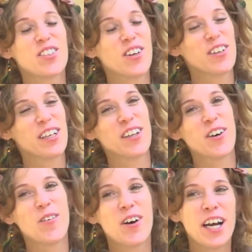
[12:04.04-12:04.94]
So in
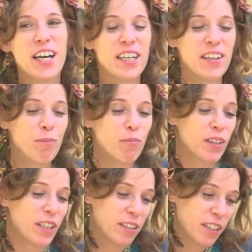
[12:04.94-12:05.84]
a way,
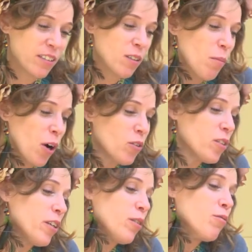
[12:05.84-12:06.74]
it is about
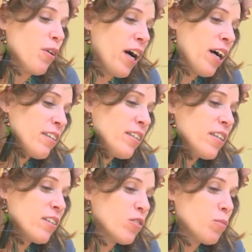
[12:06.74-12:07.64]

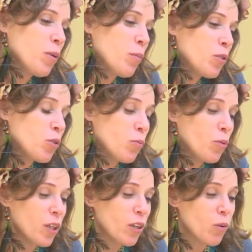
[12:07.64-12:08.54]
inviting people to
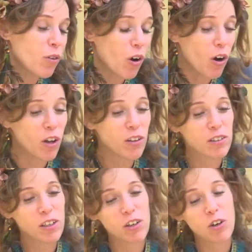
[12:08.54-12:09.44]
bring with all
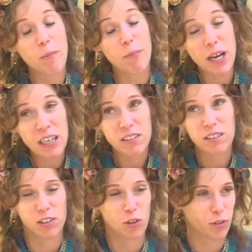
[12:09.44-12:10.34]
their
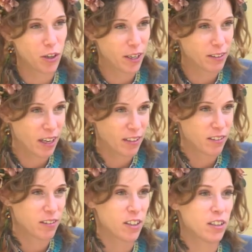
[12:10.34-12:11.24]
complexity of their
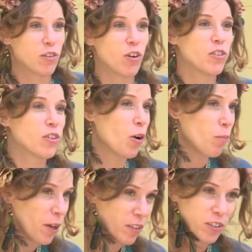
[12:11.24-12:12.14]
identity and all their
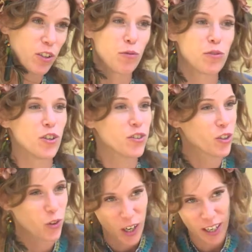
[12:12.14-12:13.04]
complexity of their
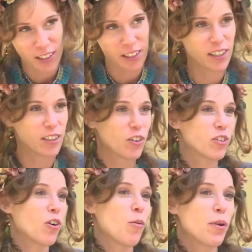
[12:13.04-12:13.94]
sexuality and all
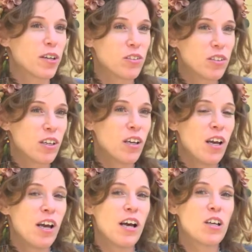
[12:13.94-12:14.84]
their complexity
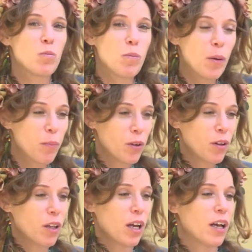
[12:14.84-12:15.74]
as
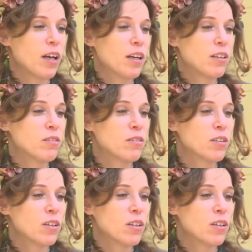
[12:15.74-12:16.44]
people, and